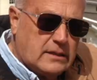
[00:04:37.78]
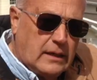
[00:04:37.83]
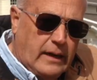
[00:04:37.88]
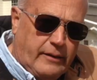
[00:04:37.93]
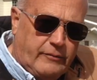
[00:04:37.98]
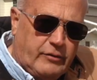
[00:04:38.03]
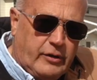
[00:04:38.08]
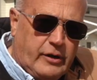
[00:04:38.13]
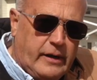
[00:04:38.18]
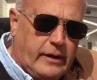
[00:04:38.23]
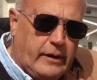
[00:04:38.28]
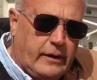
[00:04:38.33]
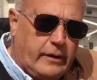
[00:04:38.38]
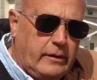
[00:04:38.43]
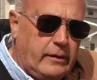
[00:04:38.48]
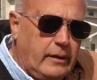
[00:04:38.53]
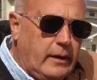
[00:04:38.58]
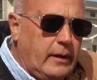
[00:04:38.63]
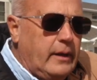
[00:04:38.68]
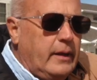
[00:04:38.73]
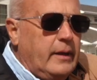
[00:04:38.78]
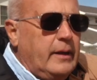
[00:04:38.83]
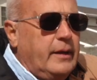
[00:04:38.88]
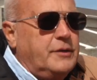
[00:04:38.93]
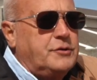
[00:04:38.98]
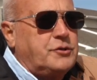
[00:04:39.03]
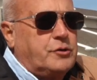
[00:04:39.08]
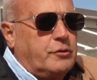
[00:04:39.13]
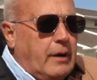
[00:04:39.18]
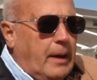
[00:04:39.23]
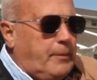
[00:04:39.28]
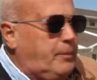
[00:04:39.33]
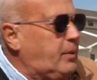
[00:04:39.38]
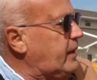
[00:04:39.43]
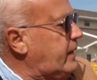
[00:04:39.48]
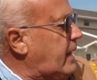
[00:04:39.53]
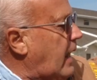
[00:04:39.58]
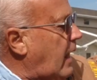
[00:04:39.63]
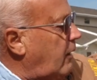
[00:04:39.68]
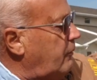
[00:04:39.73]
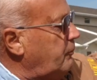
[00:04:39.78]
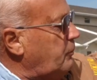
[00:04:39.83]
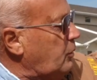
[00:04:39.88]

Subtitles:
lever here is your up and down